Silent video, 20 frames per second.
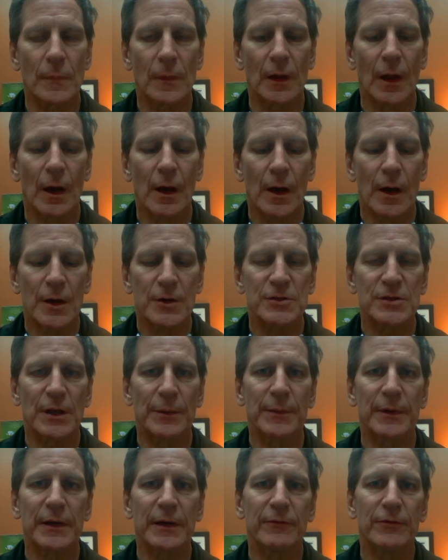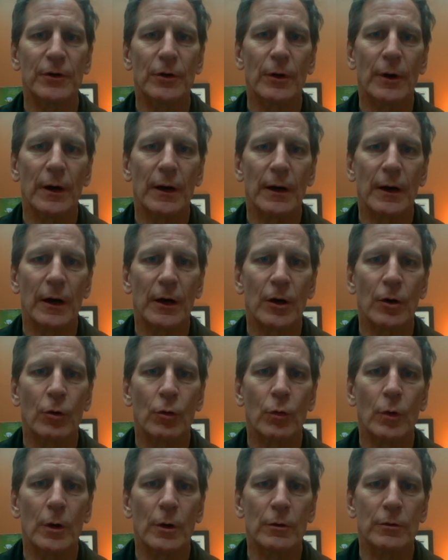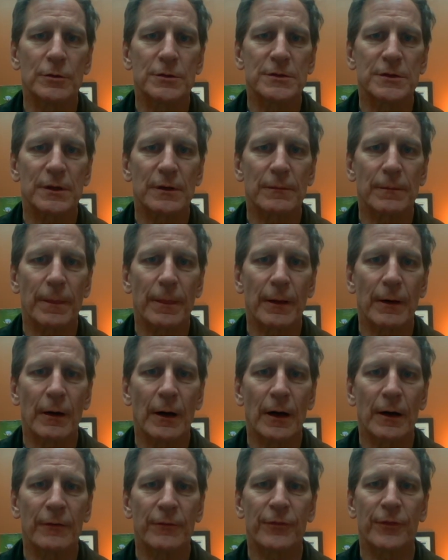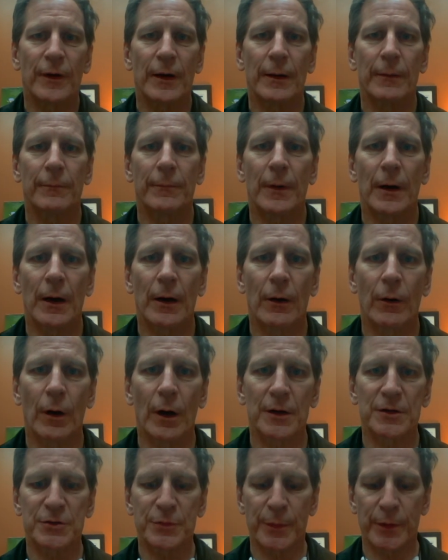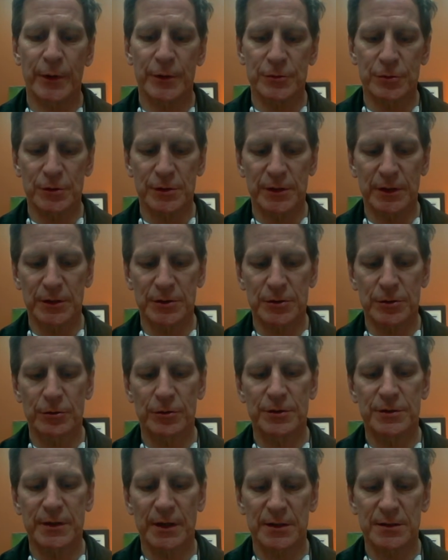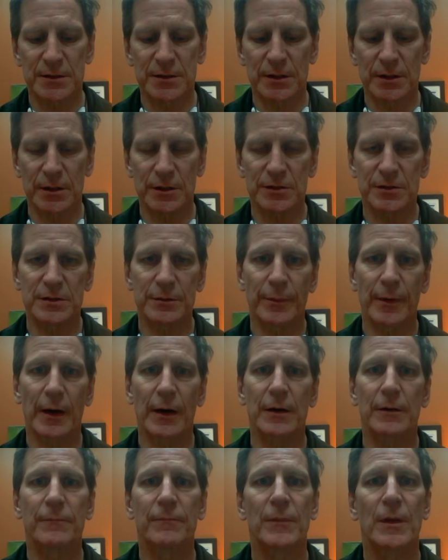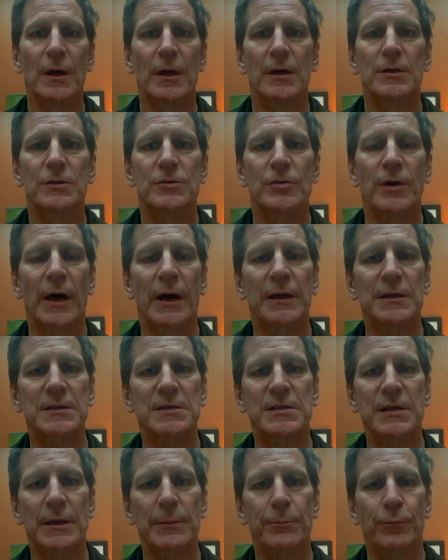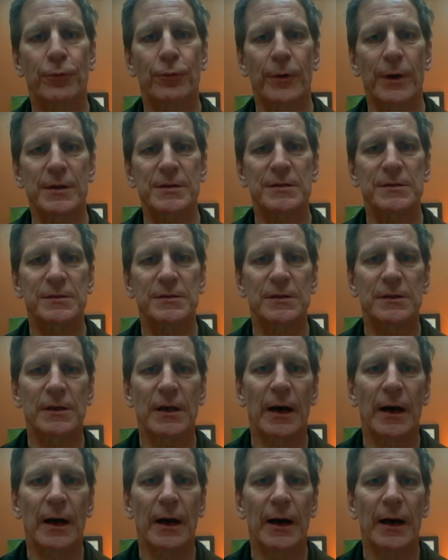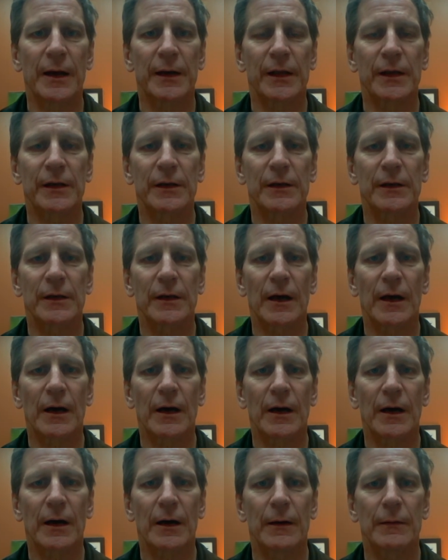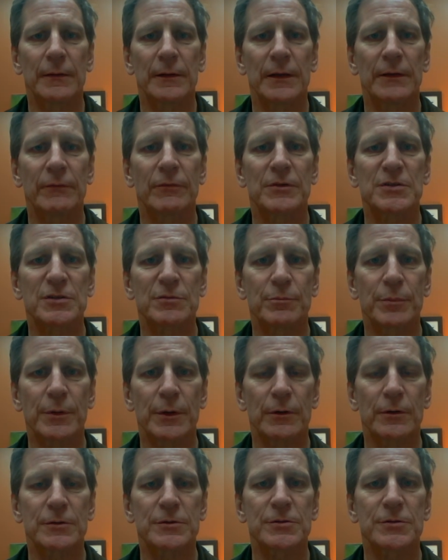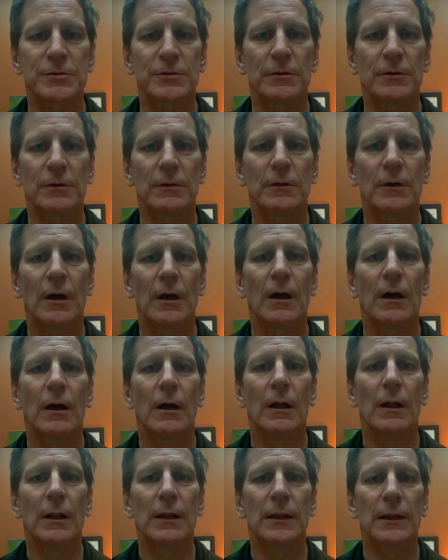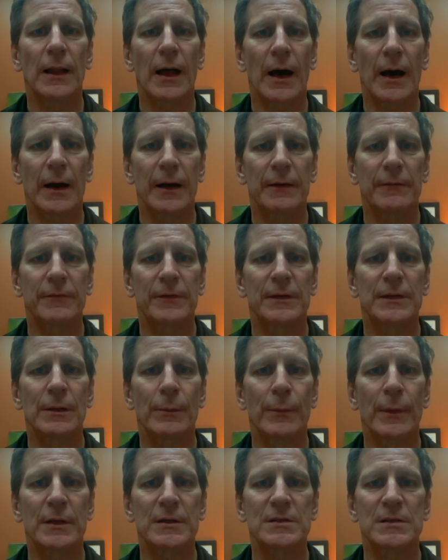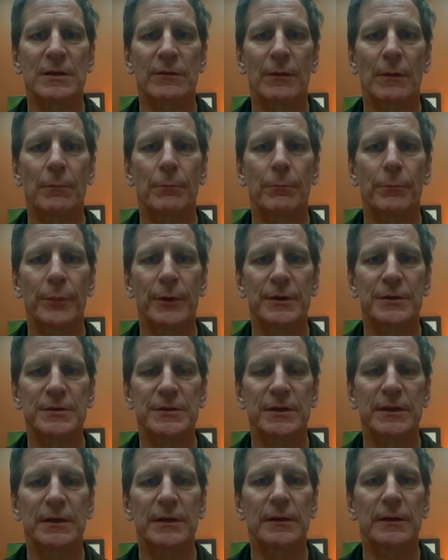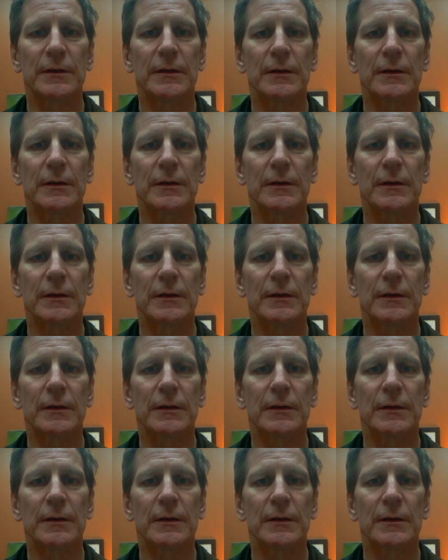So let me give you a quote from a spiritual teacher who says this about trying to stay present to God and live a spiritual life in the midst of a busy,